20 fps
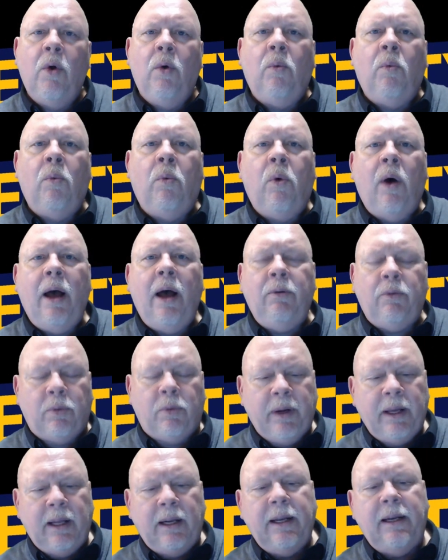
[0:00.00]
What
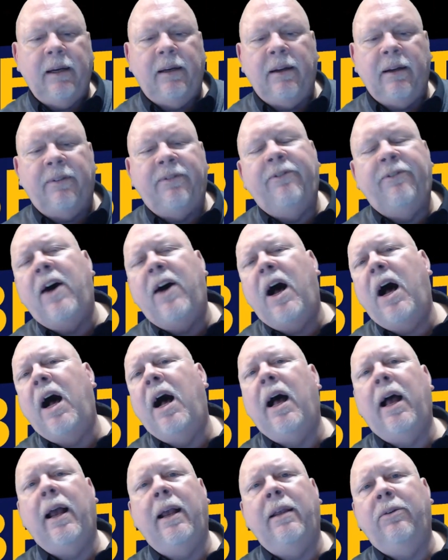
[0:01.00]
really
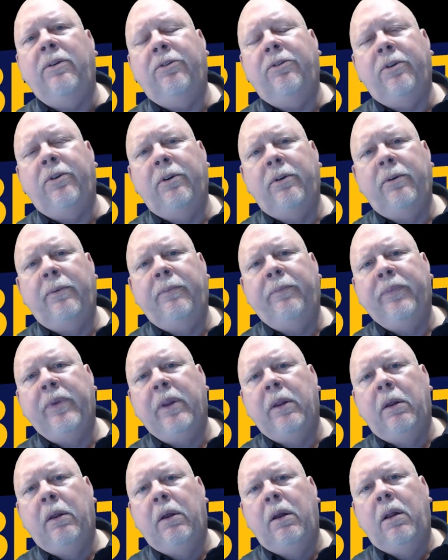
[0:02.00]
defines
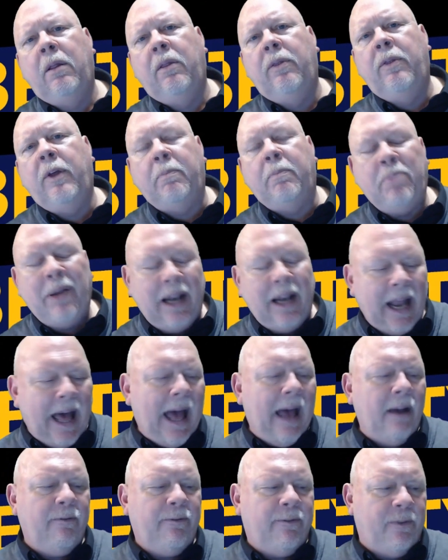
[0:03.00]
the
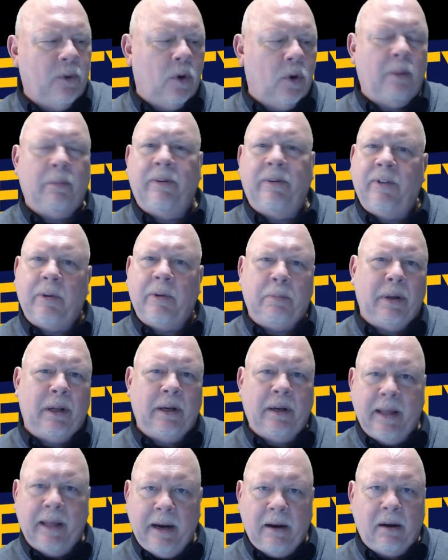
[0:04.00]
platform of a
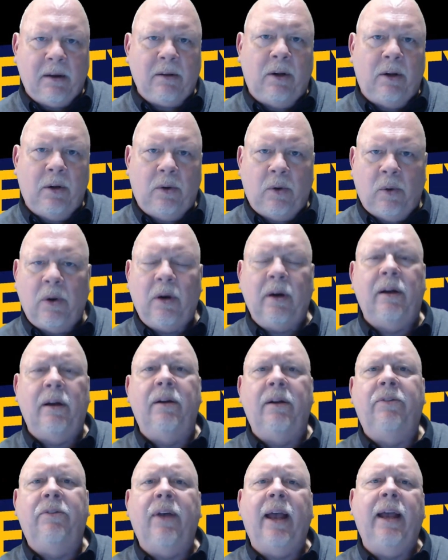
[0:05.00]
political
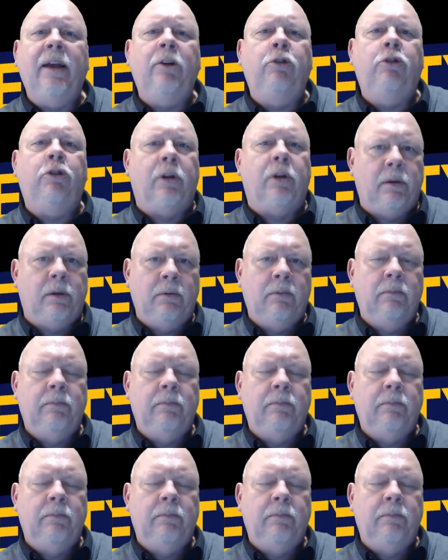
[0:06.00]
organization?